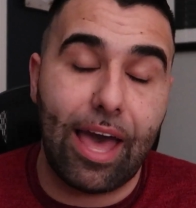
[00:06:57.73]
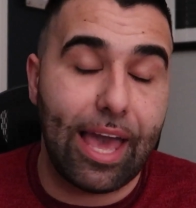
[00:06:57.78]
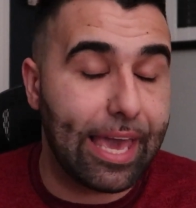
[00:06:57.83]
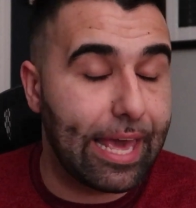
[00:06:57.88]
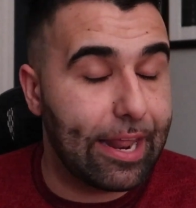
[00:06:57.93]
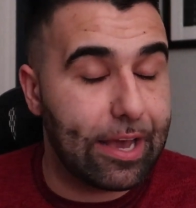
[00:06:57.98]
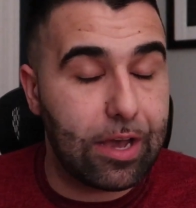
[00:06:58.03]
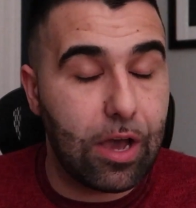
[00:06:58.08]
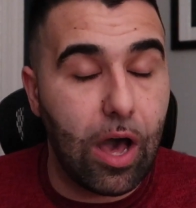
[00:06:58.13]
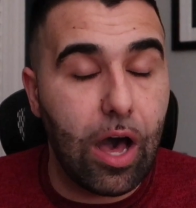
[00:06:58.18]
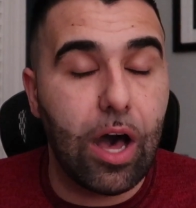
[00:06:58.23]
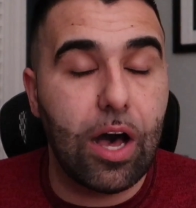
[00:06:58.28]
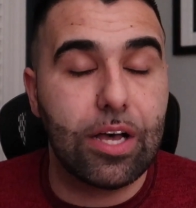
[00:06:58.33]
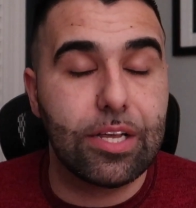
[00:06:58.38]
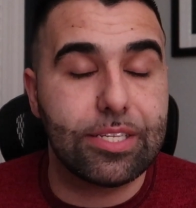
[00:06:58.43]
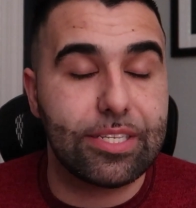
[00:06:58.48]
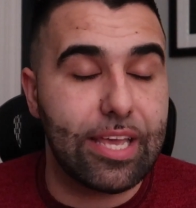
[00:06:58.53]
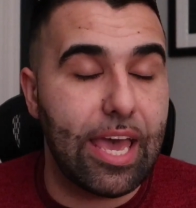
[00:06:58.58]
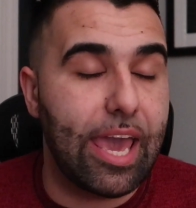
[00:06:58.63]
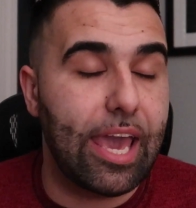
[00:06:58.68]
I get a
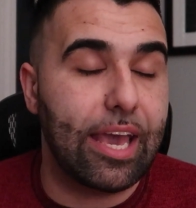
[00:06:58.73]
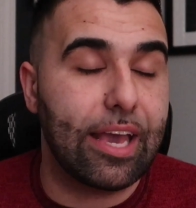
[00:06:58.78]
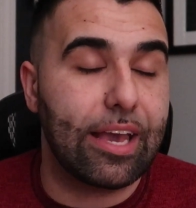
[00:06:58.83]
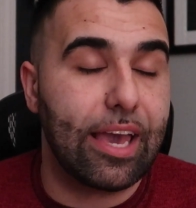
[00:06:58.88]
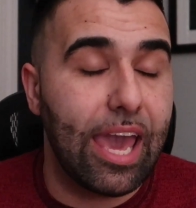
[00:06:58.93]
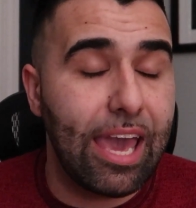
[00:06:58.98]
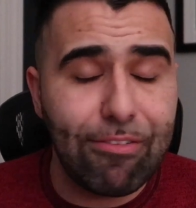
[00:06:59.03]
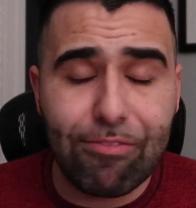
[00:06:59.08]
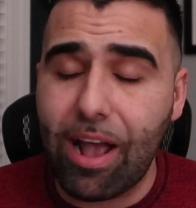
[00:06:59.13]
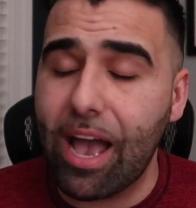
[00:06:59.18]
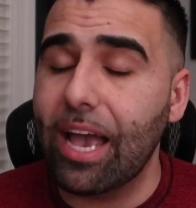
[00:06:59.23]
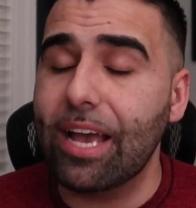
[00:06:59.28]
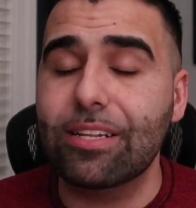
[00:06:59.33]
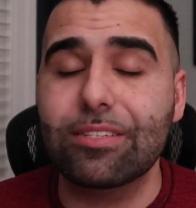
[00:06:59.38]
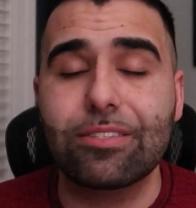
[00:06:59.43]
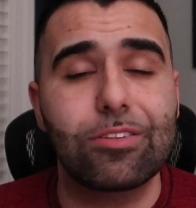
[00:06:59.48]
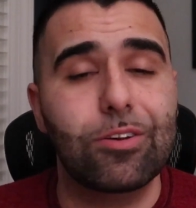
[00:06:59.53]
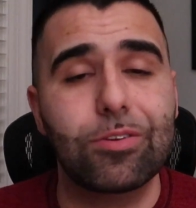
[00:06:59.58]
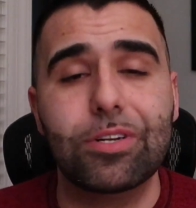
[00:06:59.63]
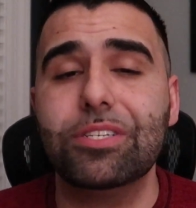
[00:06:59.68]
call saying, "Hey
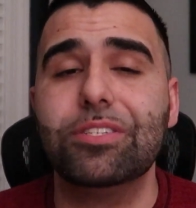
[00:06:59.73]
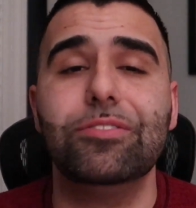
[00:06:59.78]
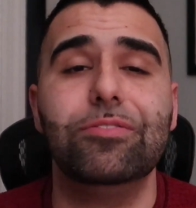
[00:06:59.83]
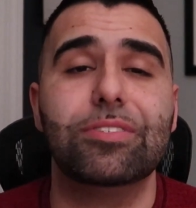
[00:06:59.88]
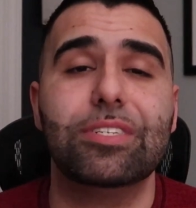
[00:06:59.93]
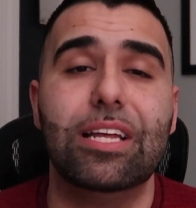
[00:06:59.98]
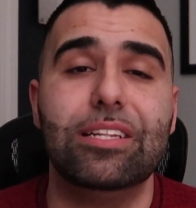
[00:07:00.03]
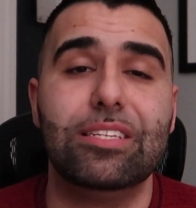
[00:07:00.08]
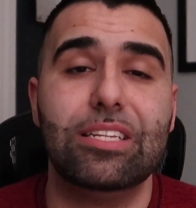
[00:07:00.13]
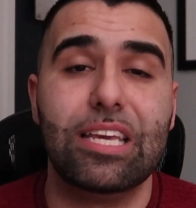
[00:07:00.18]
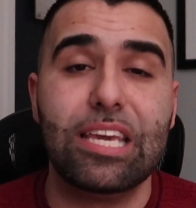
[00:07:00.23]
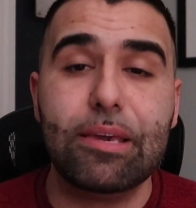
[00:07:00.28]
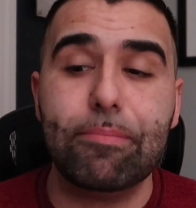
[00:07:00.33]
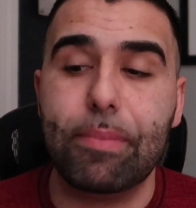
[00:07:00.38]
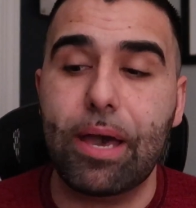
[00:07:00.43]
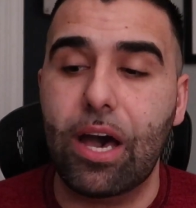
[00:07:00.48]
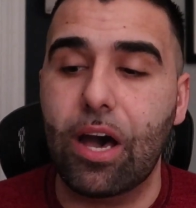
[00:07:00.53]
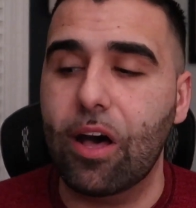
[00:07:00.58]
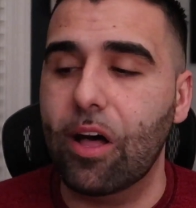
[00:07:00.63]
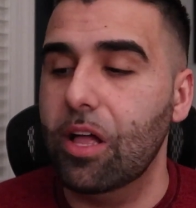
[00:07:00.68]
Ryan, notice you sent an
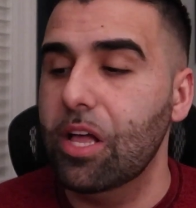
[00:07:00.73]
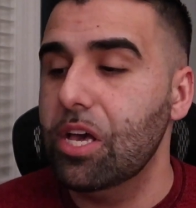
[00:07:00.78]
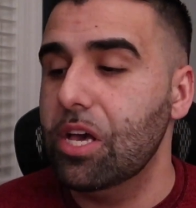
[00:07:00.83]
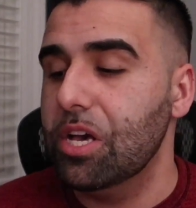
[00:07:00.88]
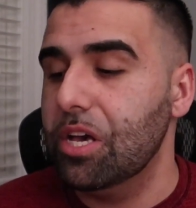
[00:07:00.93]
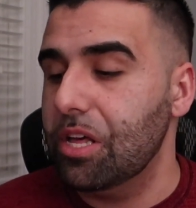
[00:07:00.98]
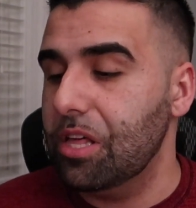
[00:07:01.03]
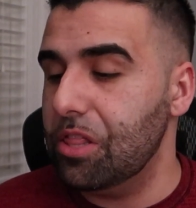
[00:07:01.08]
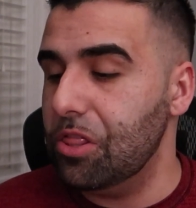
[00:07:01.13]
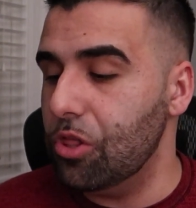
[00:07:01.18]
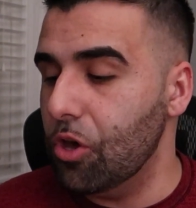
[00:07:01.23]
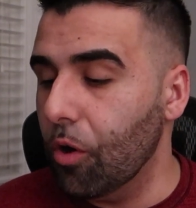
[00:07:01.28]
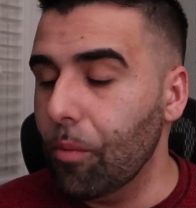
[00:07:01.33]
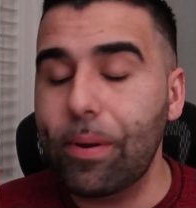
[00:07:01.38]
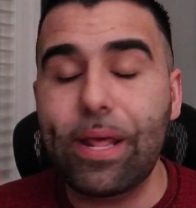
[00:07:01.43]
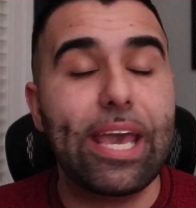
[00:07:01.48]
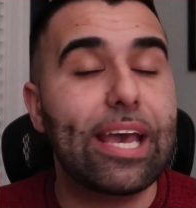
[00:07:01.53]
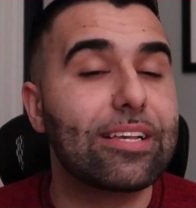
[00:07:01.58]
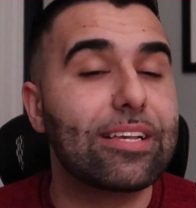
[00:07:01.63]
email. Nobody